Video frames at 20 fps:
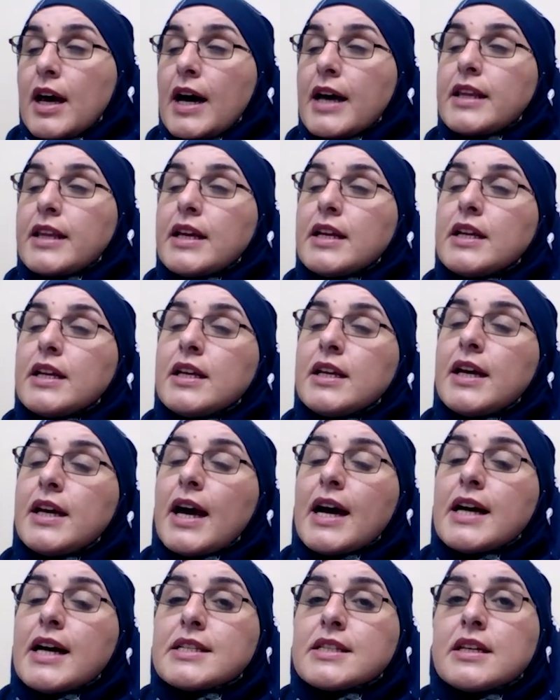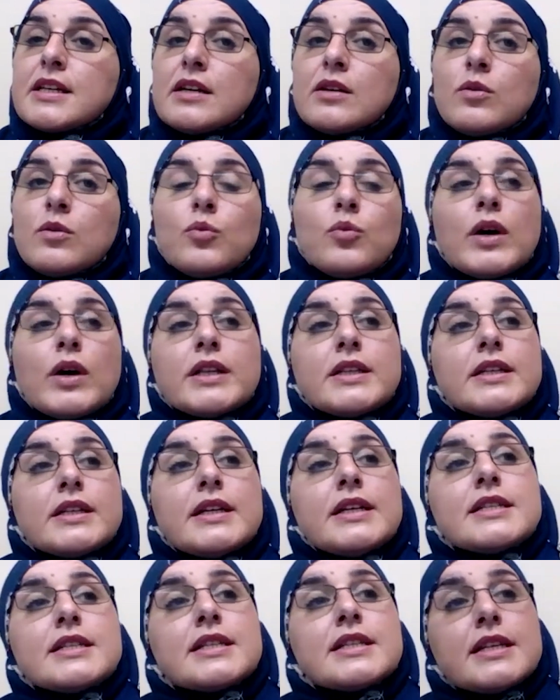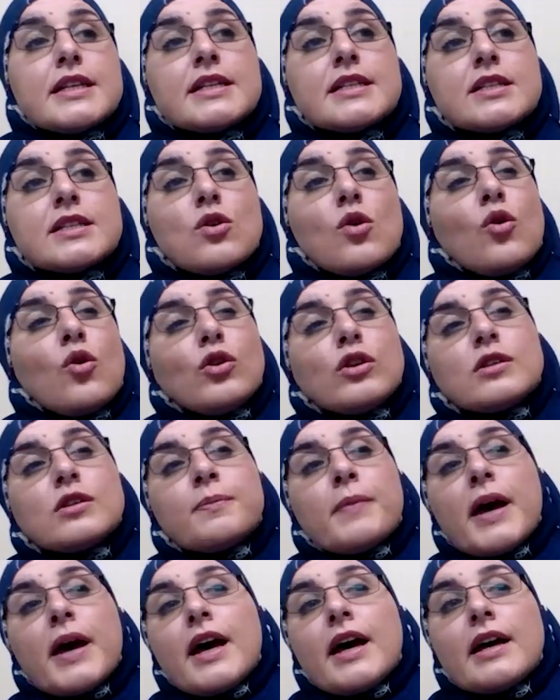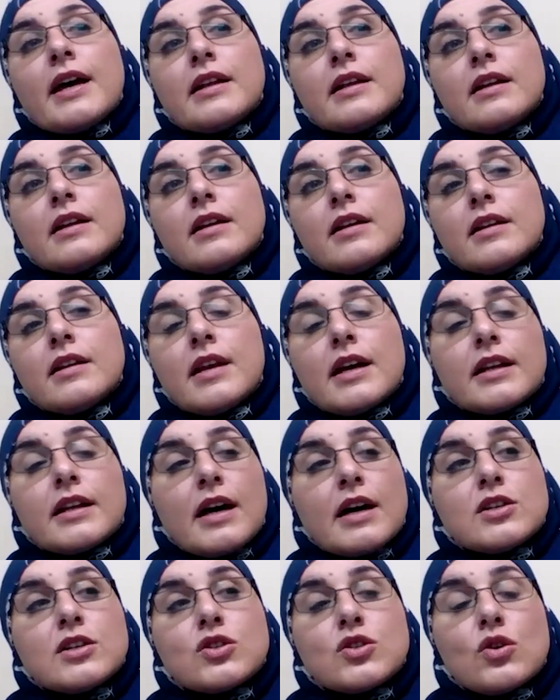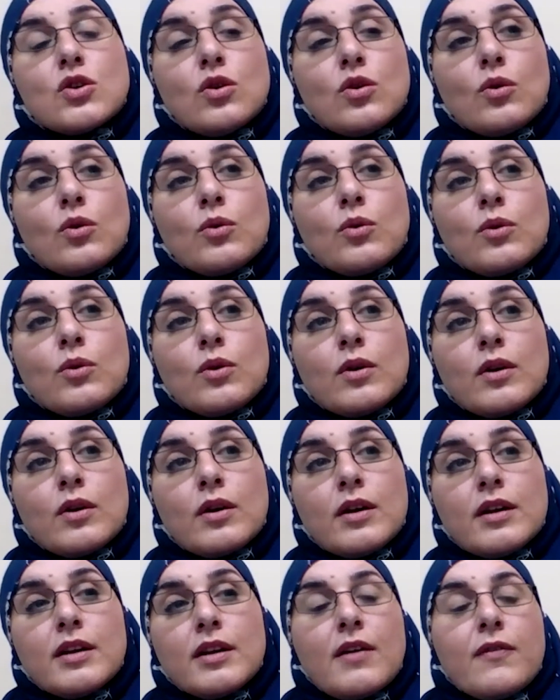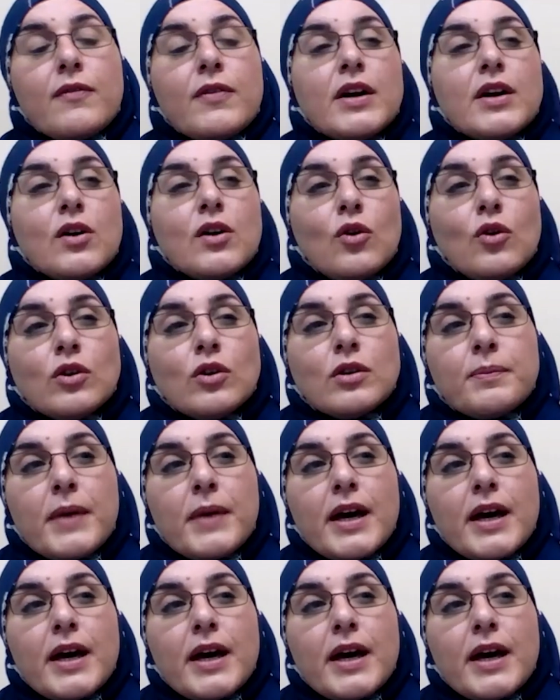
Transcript: And then he asked her, What is this old man that I saw? The very old